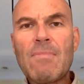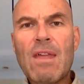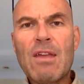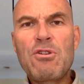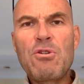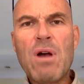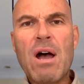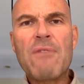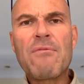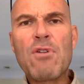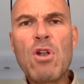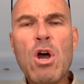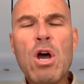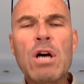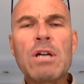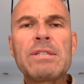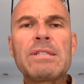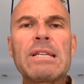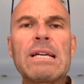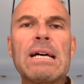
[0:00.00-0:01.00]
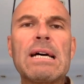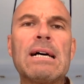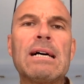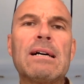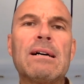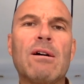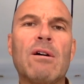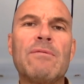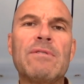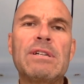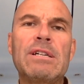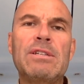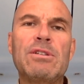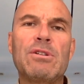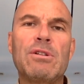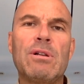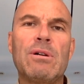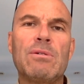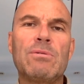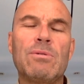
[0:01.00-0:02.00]
you have learned in
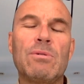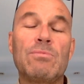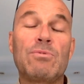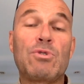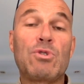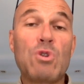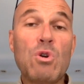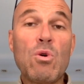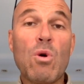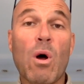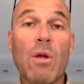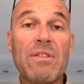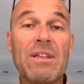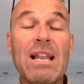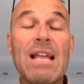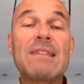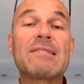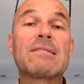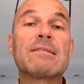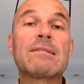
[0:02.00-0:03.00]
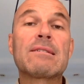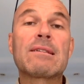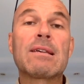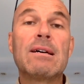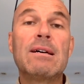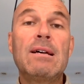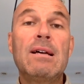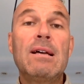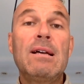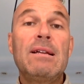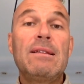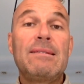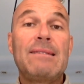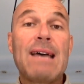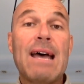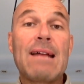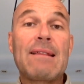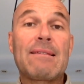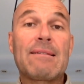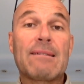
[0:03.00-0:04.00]
the two other lessons
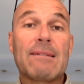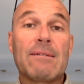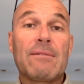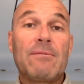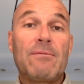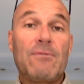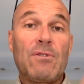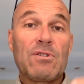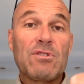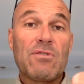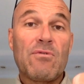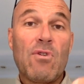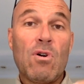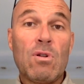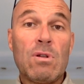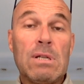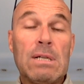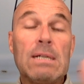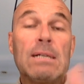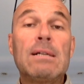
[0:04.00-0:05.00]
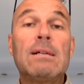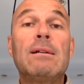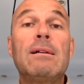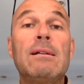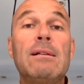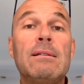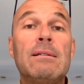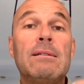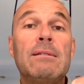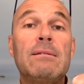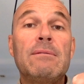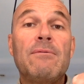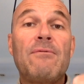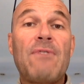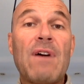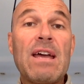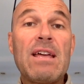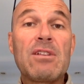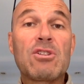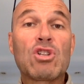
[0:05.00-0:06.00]
that, first of all,
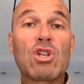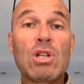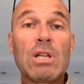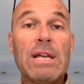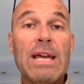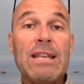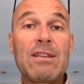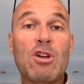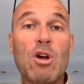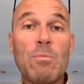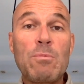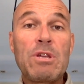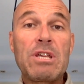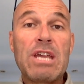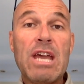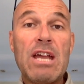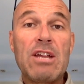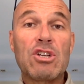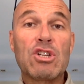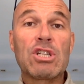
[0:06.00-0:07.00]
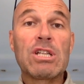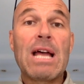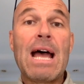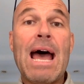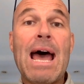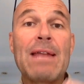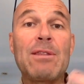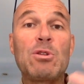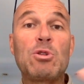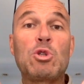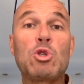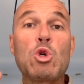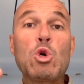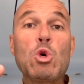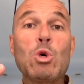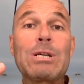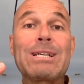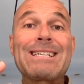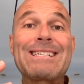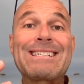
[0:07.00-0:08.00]
financial and communication are the
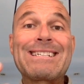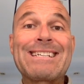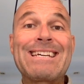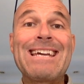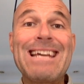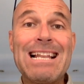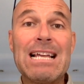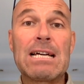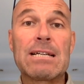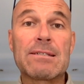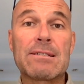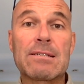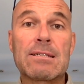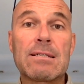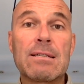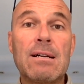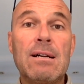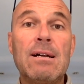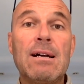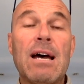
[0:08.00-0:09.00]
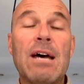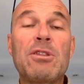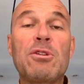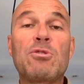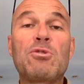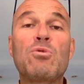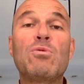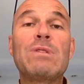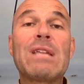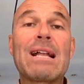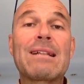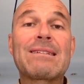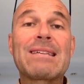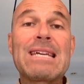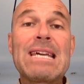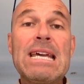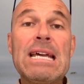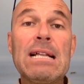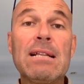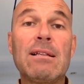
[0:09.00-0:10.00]
two killers, are the two that
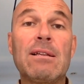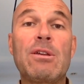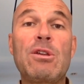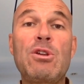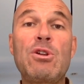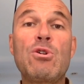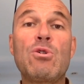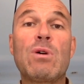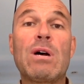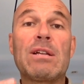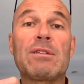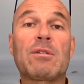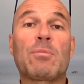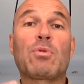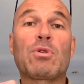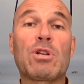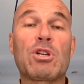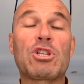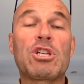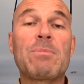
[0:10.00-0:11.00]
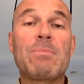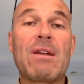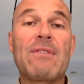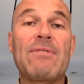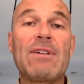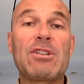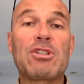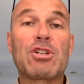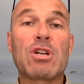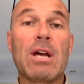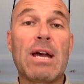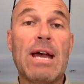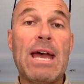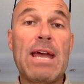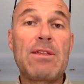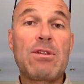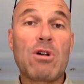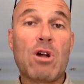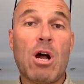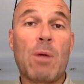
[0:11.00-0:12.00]
kill your entrepreneurship adventure
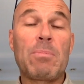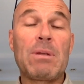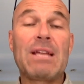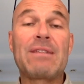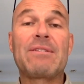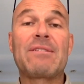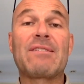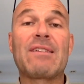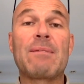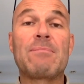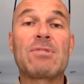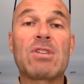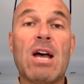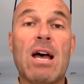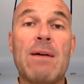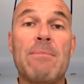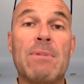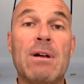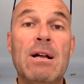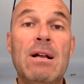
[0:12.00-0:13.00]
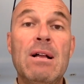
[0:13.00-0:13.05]
and your couple at the same time.